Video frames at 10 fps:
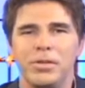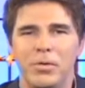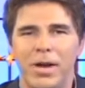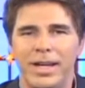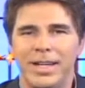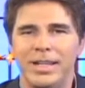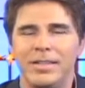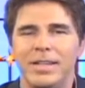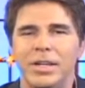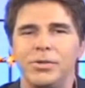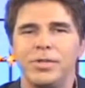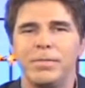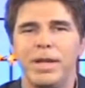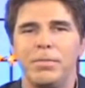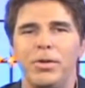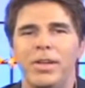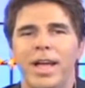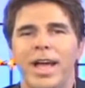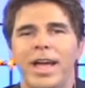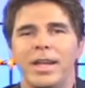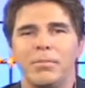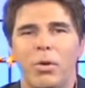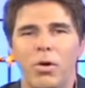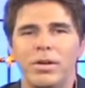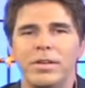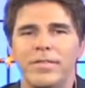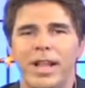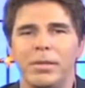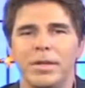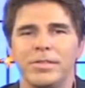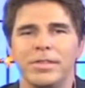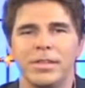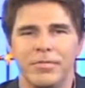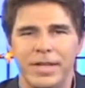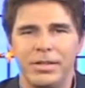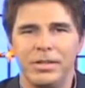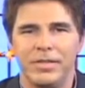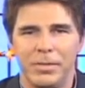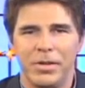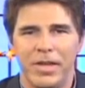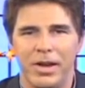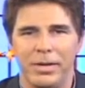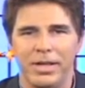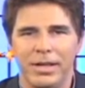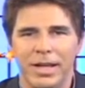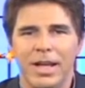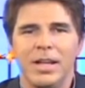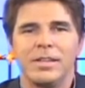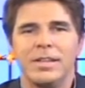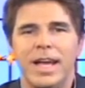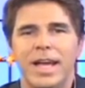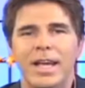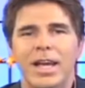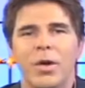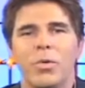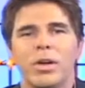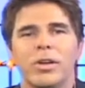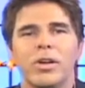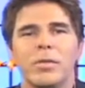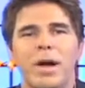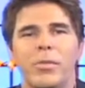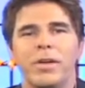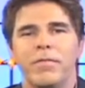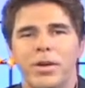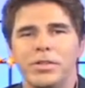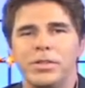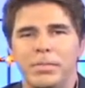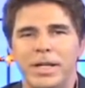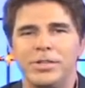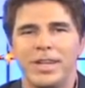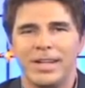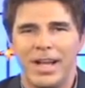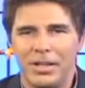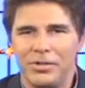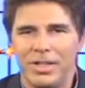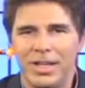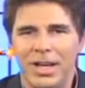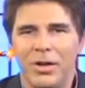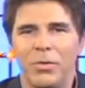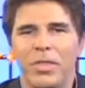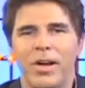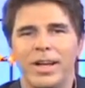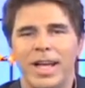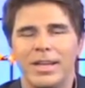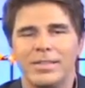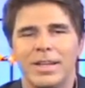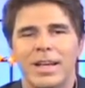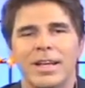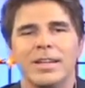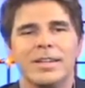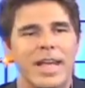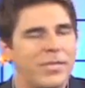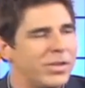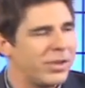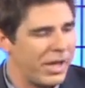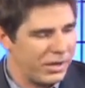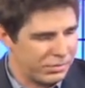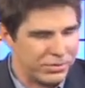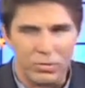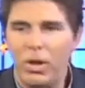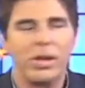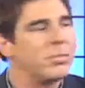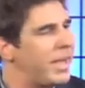new ideas, interesting people, and important developments in the field of hypnotherapy. Today we're going to learn about reverse speech technology with our guest David John Oates. So welcome,